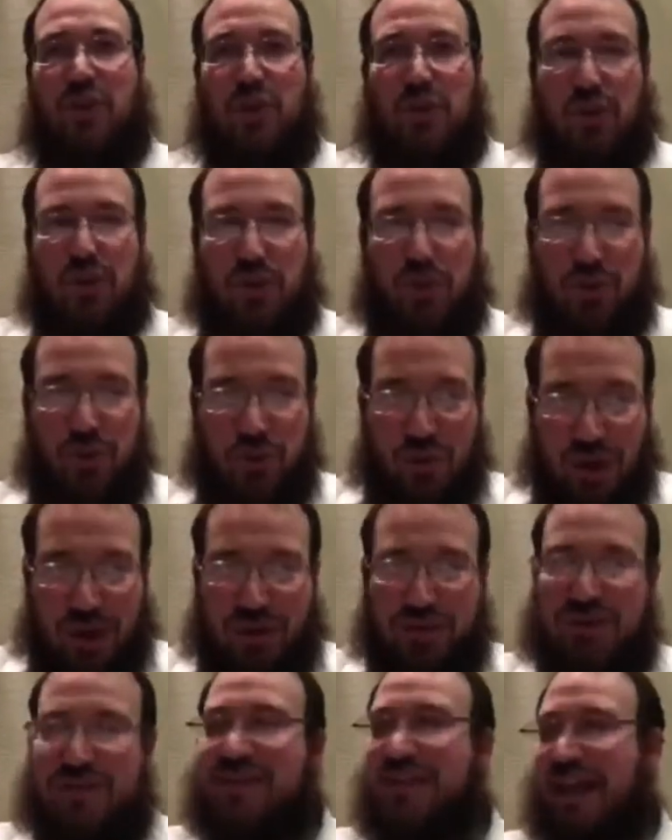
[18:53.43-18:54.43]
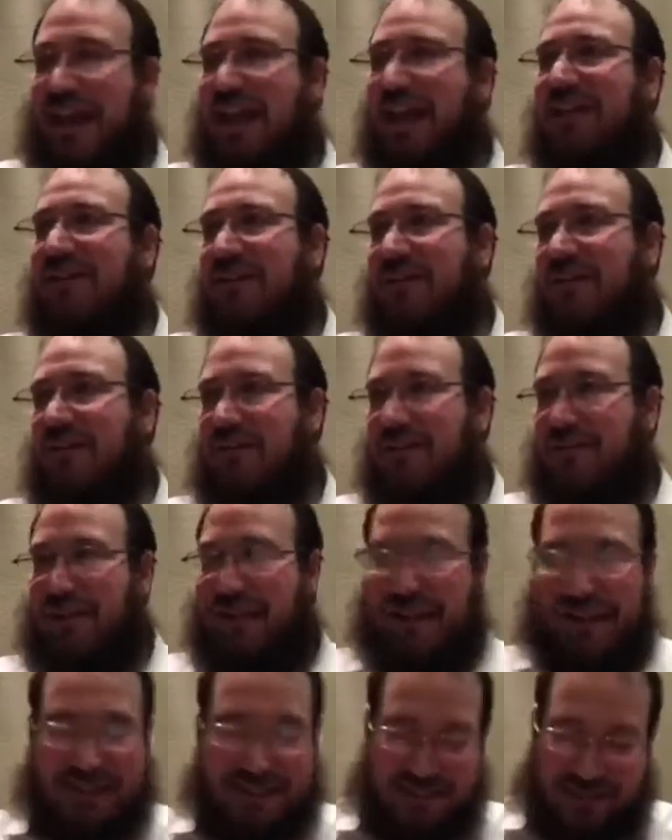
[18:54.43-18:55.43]
You understand it.
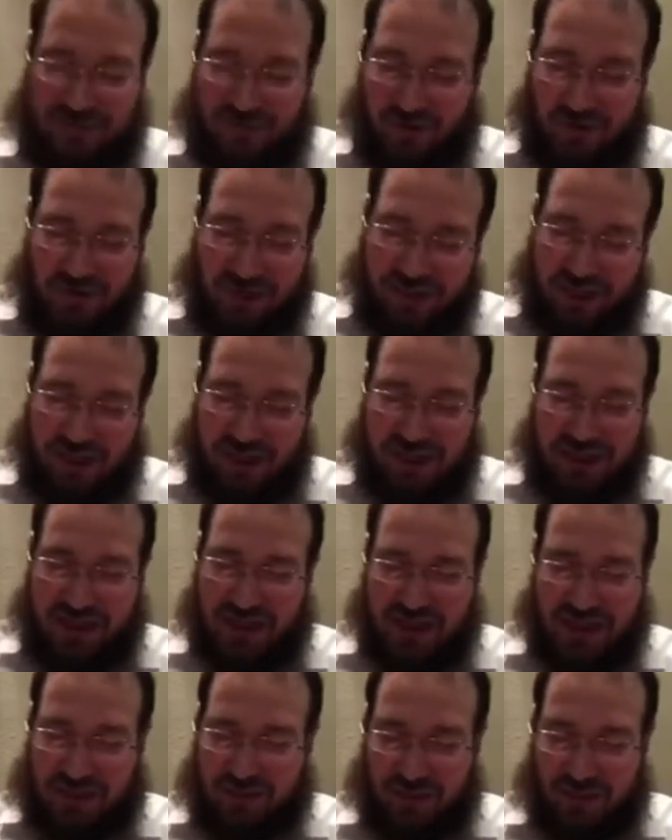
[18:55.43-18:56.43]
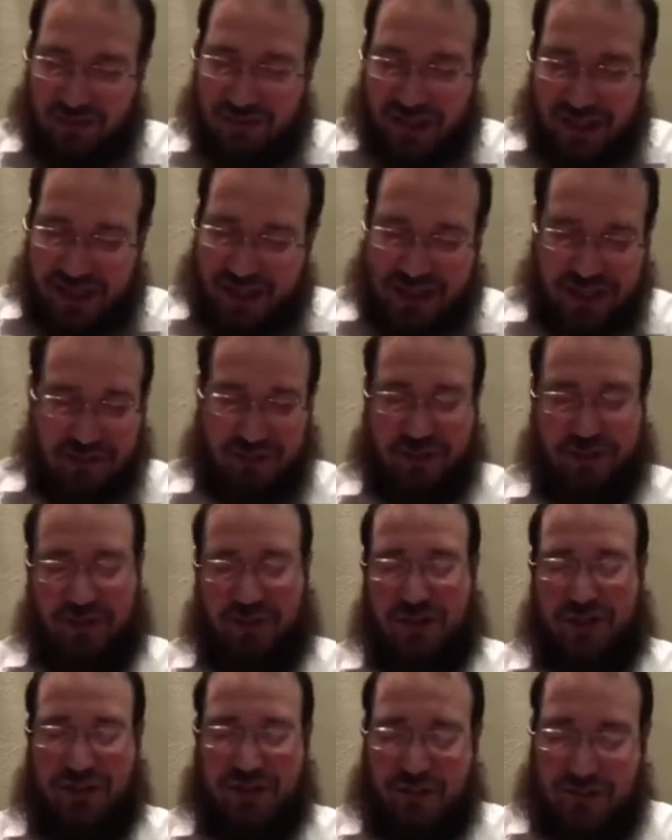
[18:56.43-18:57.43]
It's very ethereal.
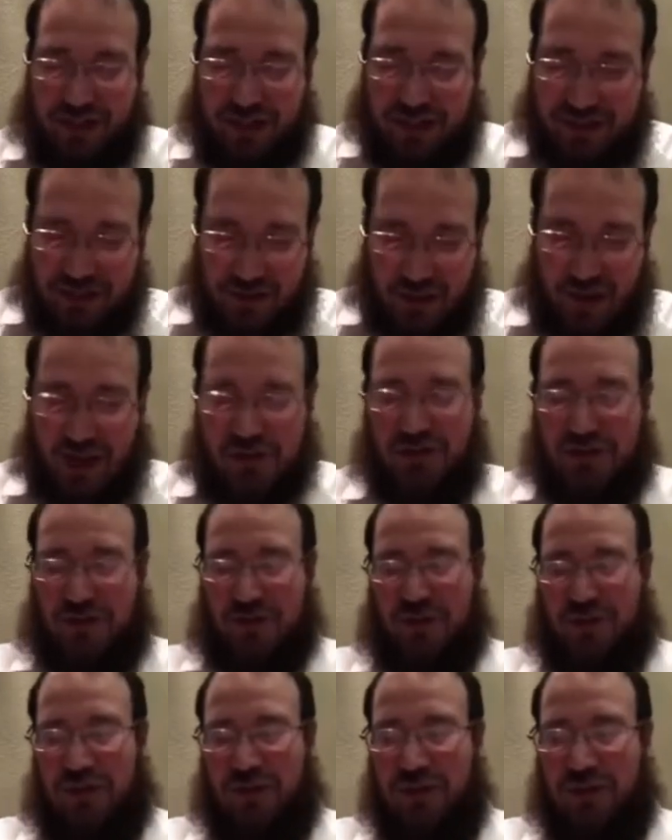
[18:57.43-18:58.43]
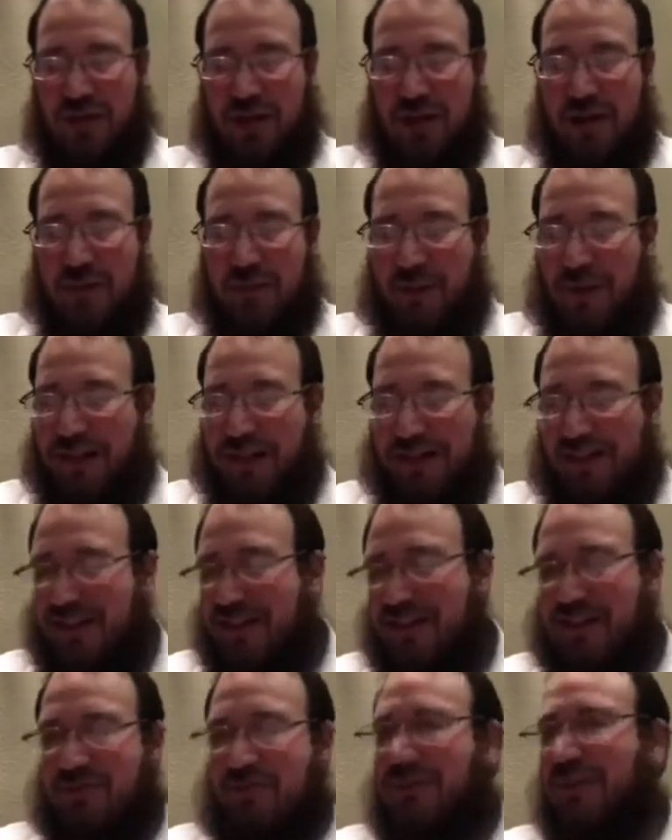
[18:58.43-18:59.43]
It's very logical, but it
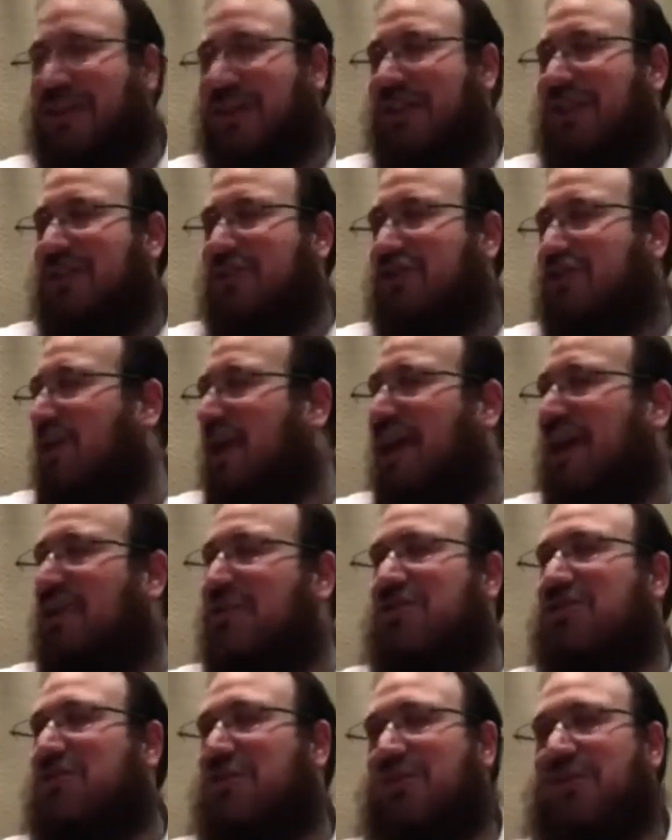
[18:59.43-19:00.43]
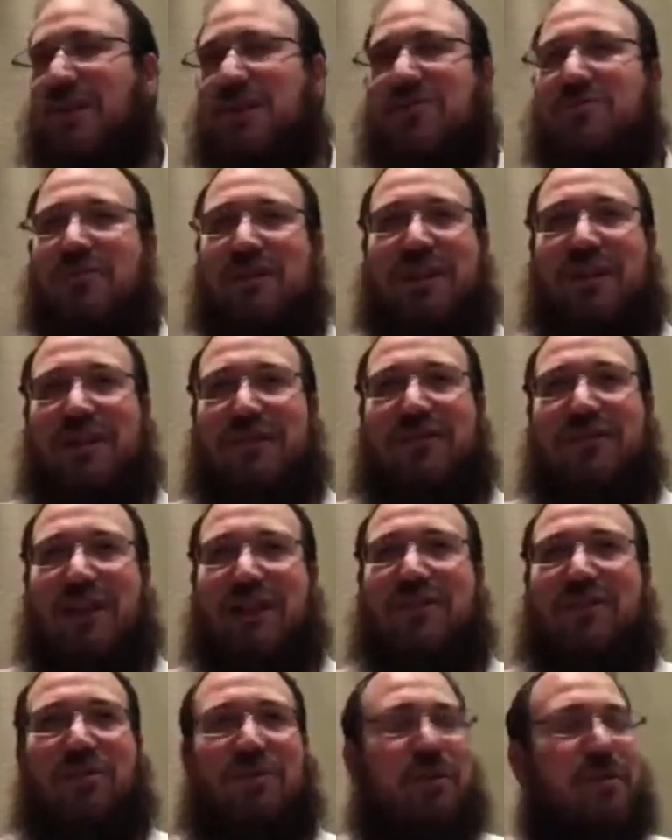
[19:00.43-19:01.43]
doesn't really change you. It doesn't really affect
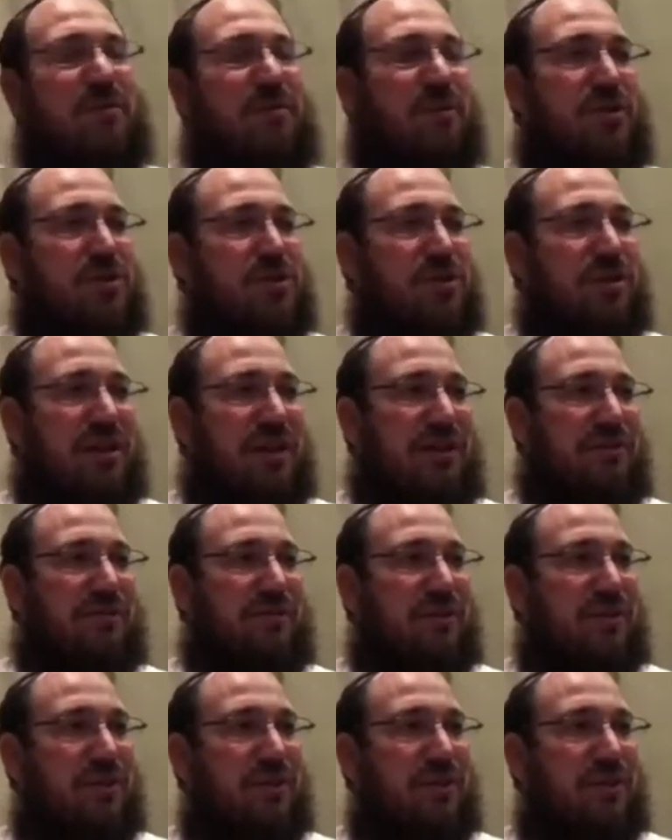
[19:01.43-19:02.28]
you on an emotional level.